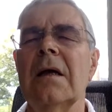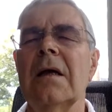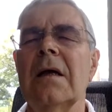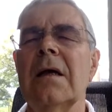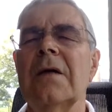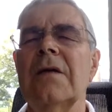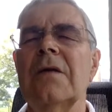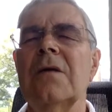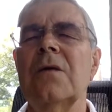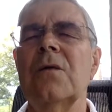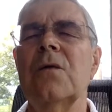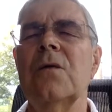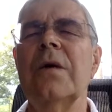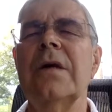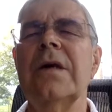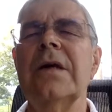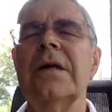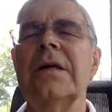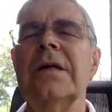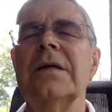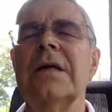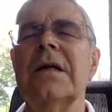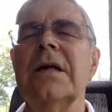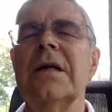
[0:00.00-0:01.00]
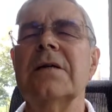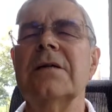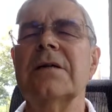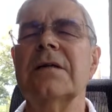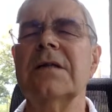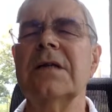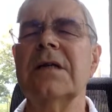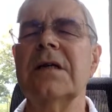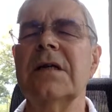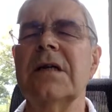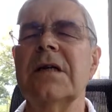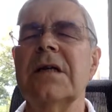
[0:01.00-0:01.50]
And the weight now
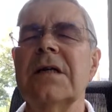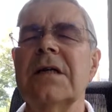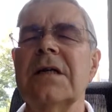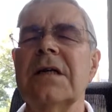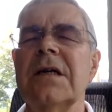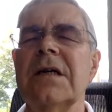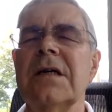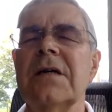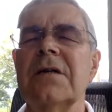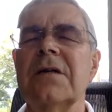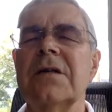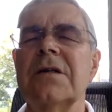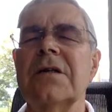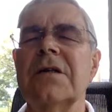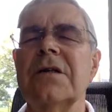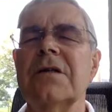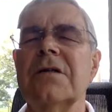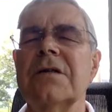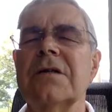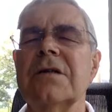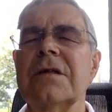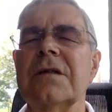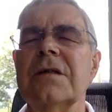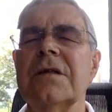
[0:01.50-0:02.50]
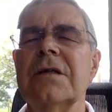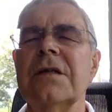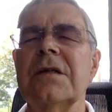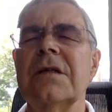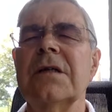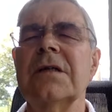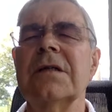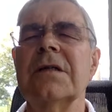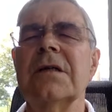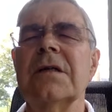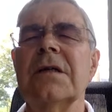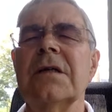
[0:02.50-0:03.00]
sinking down into your
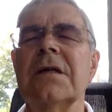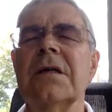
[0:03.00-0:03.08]
seat.